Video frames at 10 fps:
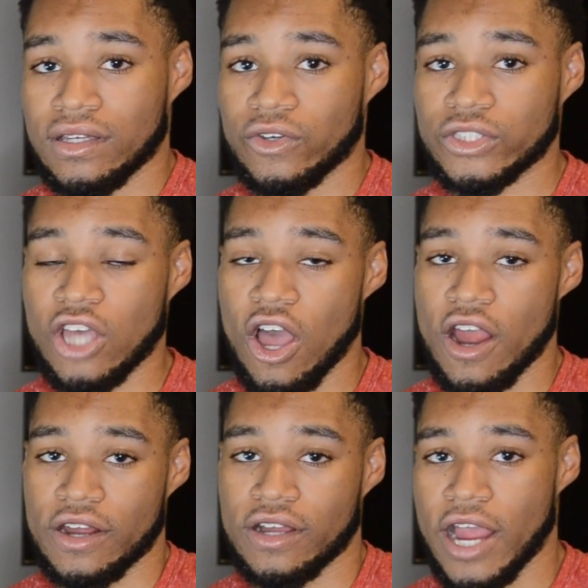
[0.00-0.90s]

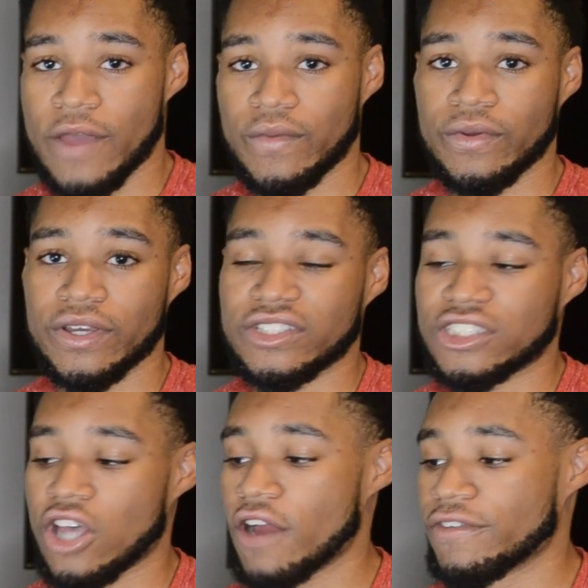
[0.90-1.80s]
Qatar. All right, we were in
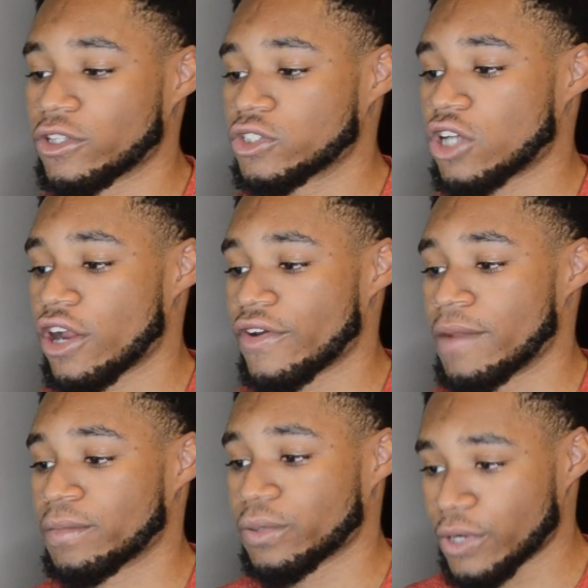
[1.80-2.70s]
Qatar for the Qatar
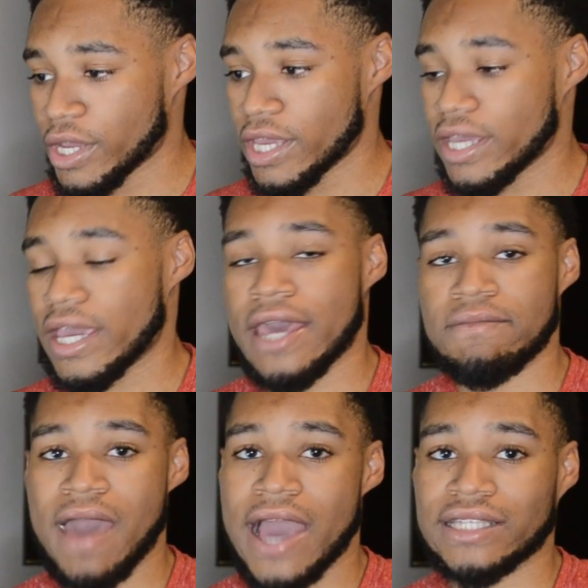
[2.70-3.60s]
Grand Prix,
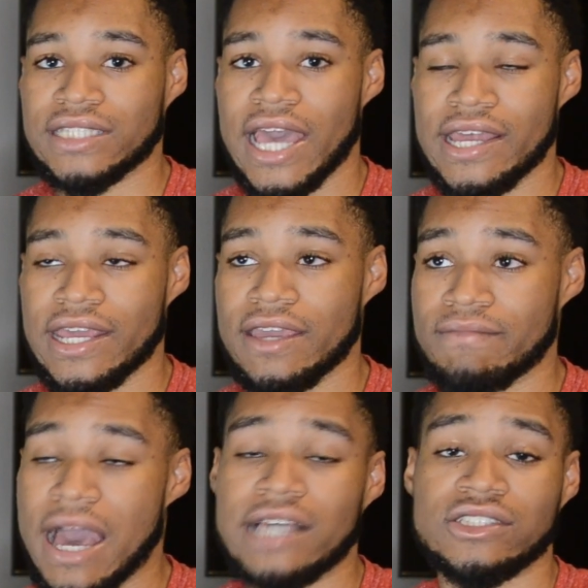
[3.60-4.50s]
and Max had a
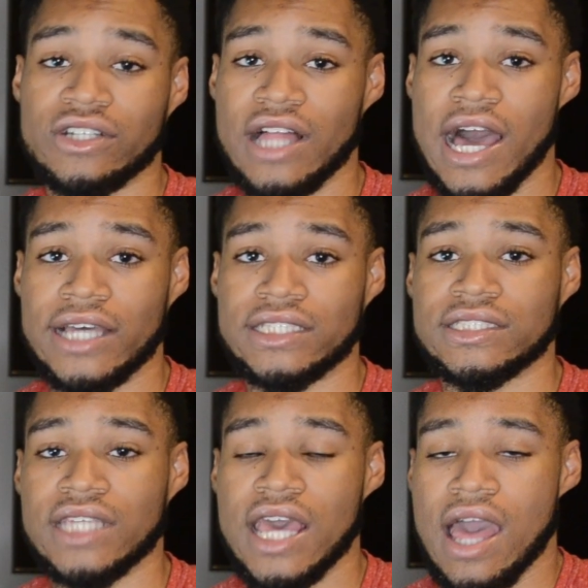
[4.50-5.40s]
masterclass.